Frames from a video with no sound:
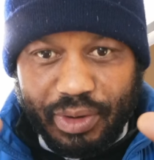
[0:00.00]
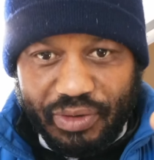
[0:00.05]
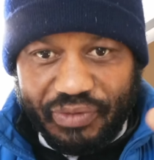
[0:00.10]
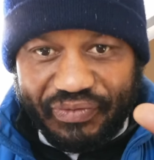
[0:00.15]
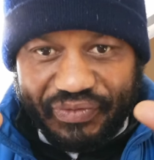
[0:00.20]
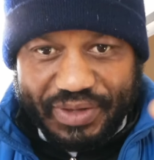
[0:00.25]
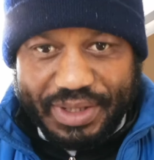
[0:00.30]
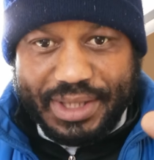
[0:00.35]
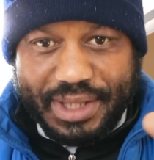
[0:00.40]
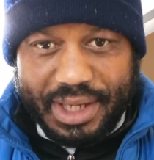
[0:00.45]

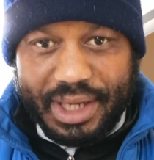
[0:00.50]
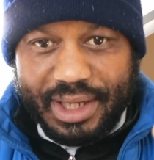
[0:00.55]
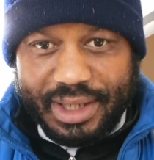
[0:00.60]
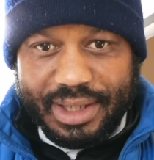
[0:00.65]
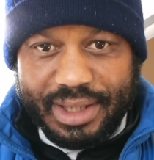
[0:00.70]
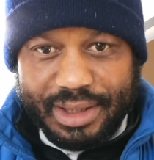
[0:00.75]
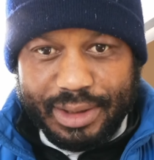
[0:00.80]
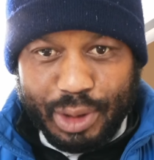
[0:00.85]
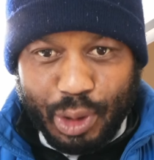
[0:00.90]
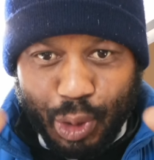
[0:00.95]
officer,
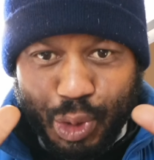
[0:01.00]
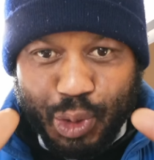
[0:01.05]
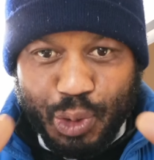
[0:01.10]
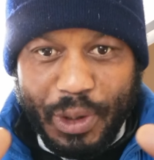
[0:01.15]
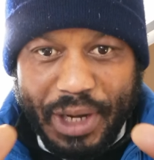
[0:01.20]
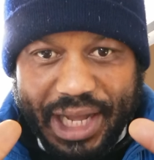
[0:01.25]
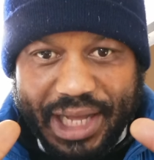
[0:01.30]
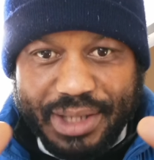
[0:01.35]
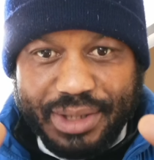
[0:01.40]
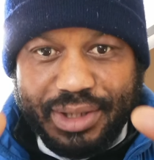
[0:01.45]
the
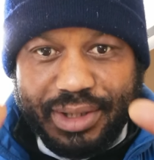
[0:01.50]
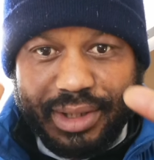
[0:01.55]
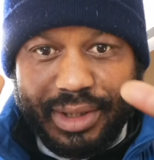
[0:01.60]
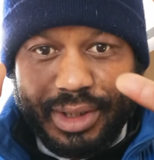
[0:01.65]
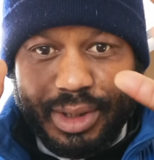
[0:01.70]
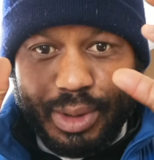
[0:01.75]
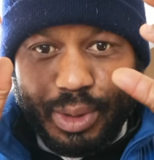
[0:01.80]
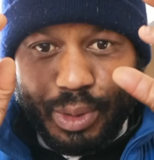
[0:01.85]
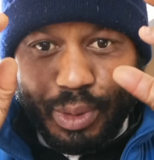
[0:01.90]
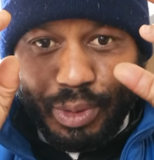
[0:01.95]
U.S.
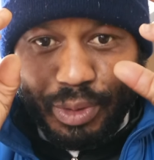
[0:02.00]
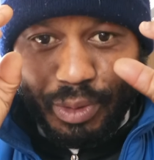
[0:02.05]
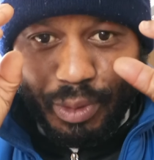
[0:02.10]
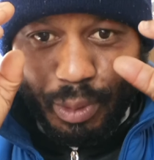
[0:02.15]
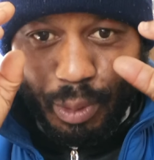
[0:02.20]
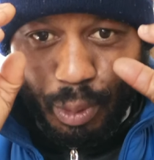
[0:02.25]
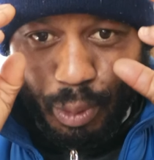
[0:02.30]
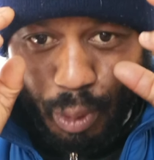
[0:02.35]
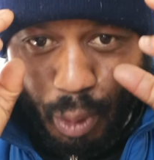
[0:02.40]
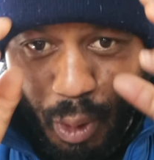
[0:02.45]

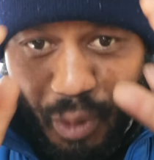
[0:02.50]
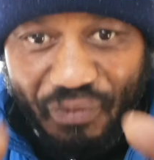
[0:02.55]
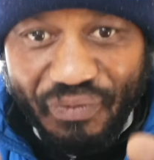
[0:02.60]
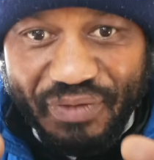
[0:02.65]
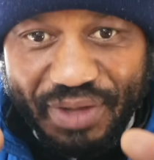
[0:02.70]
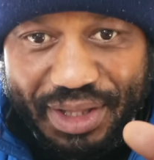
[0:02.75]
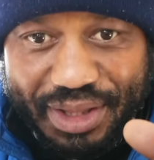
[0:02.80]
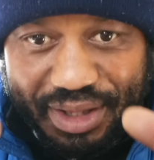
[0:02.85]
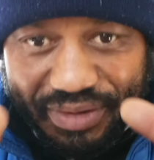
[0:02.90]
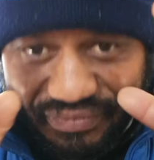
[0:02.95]

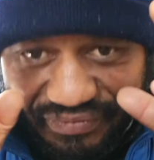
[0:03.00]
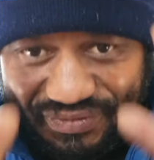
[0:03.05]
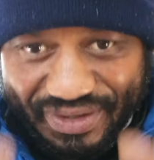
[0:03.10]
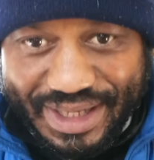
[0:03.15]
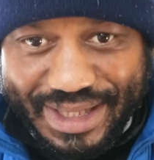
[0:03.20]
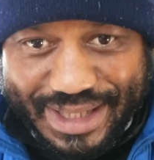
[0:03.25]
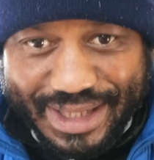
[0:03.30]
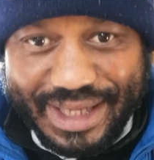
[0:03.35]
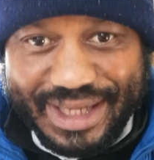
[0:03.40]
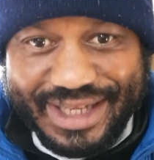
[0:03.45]
officer
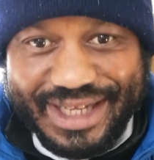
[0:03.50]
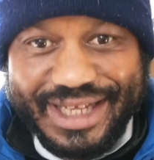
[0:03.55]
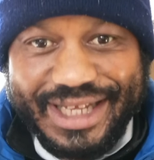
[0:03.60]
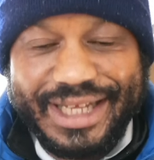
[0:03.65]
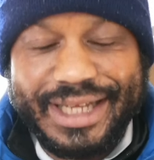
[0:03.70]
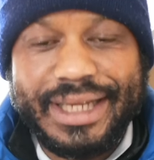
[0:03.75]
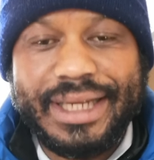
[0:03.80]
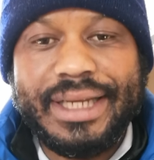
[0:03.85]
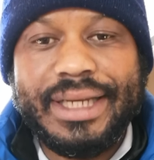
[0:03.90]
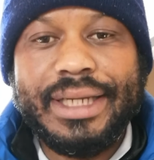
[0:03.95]
visa,
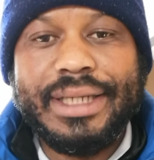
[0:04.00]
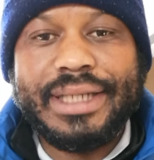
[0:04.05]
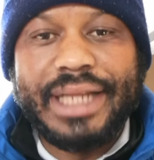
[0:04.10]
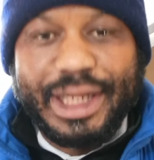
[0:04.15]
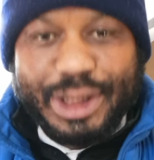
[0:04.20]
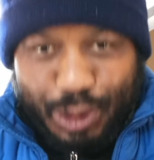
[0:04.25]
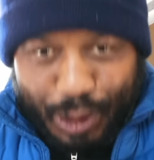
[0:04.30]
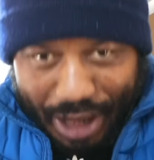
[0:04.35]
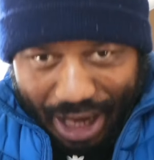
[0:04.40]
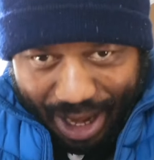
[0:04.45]

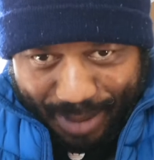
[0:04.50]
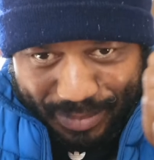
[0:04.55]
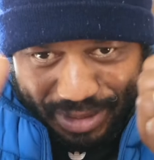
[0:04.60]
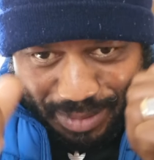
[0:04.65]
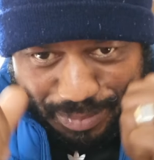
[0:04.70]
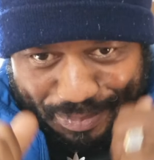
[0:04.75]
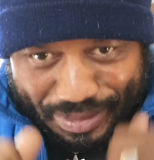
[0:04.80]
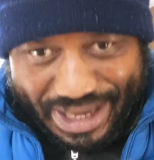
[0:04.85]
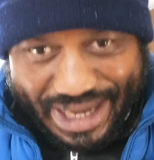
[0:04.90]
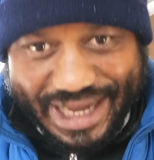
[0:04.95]
that you're
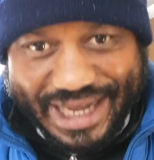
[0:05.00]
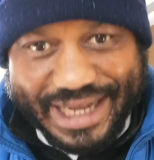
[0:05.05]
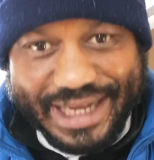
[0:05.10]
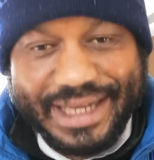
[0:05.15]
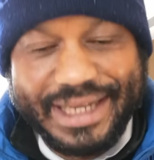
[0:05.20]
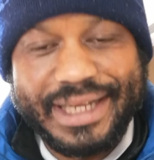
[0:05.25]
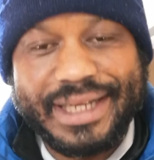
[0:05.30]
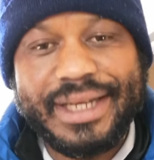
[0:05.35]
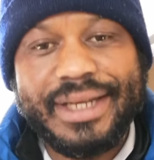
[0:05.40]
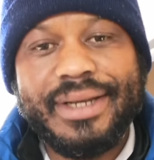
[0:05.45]
coming back
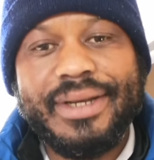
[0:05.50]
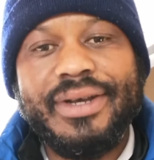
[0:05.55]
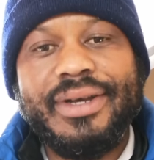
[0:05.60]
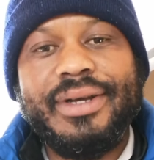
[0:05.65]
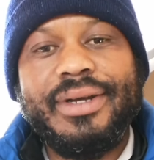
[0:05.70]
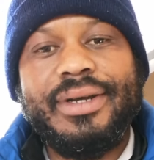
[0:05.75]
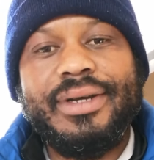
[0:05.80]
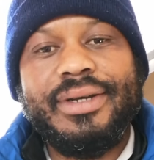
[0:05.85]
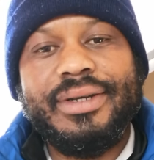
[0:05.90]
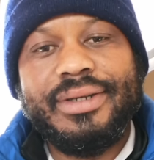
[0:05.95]

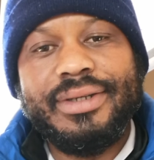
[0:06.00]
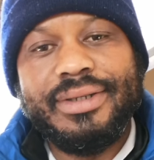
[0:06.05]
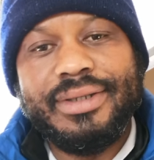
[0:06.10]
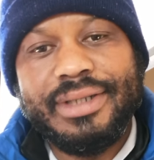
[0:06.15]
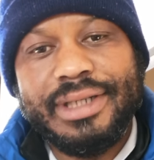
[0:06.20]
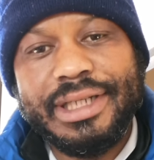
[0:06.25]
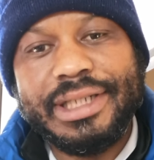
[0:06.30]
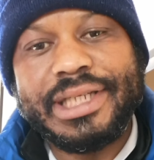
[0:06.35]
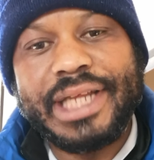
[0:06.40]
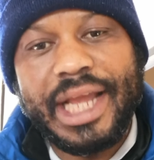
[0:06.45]

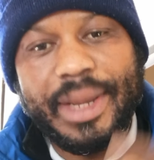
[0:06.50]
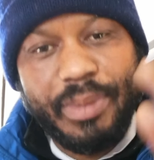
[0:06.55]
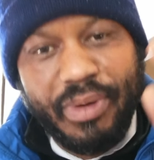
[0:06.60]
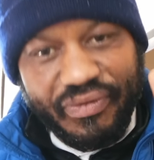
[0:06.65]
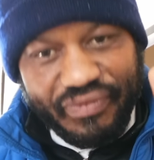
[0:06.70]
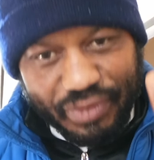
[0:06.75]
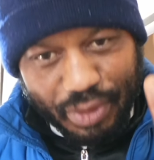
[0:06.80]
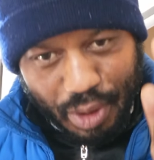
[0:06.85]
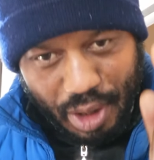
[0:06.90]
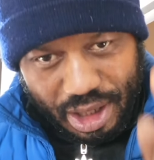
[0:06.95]
in terms
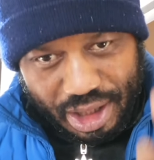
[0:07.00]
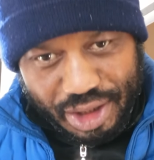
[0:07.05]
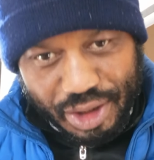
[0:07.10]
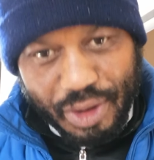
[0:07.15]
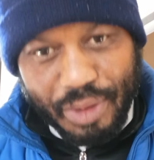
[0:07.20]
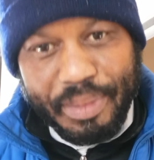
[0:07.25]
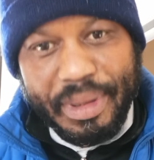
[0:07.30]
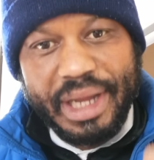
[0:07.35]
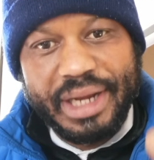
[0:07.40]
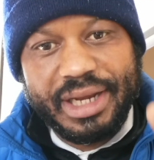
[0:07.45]
of your
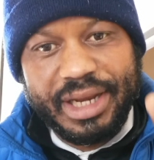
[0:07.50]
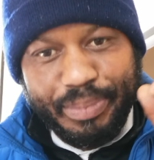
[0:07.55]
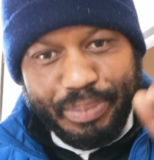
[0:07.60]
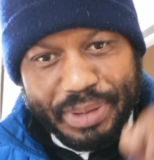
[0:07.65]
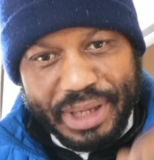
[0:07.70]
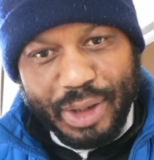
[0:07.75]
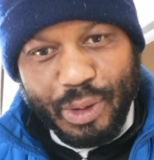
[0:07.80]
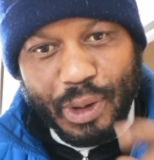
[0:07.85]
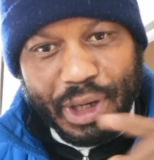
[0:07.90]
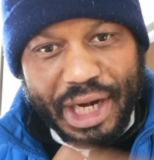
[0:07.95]
agreement
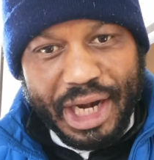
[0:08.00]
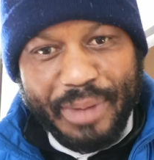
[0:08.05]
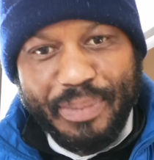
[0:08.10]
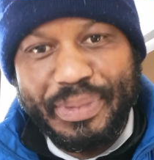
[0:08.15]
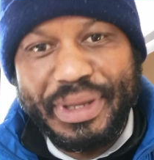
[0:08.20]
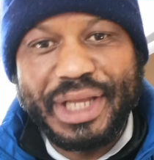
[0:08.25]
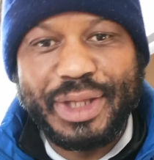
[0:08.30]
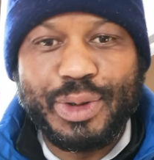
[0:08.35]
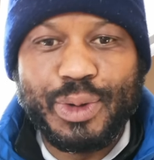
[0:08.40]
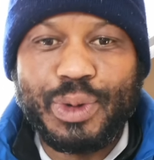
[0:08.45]
in B1
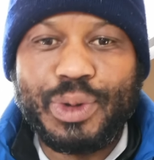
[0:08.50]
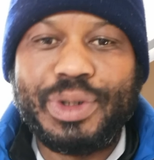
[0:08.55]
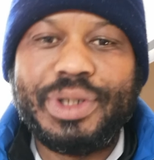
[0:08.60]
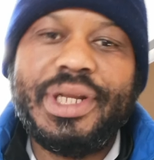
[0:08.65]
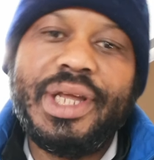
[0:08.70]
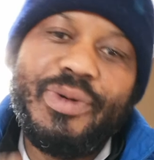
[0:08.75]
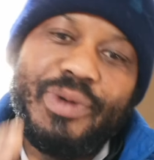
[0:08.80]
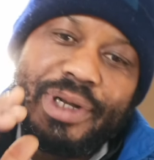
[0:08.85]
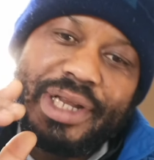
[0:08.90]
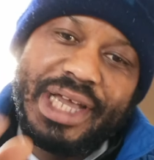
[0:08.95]
and
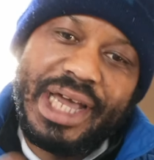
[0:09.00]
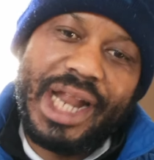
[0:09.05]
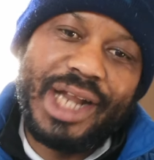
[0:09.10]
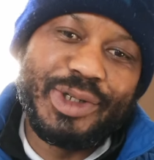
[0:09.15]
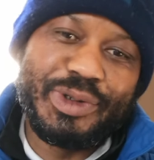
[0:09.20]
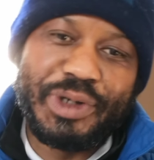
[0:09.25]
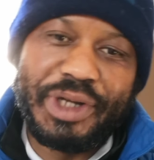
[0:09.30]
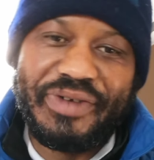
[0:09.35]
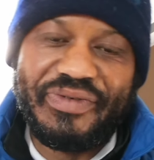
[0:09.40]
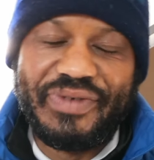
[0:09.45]
B2, they will
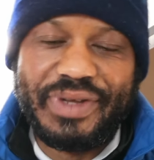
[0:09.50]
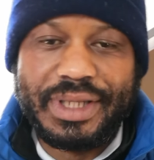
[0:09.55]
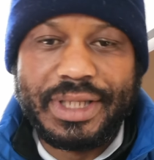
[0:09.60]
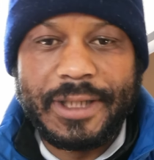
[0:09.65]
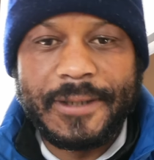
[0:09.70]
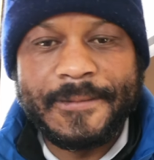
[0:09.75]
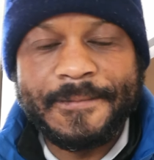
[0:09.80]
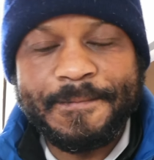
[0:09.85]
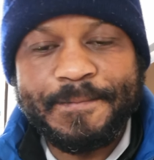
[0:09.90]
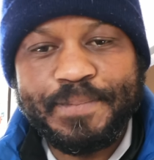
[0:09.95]
grant you a
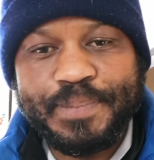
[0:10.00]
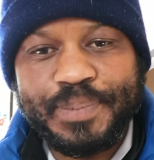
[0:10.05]
visa.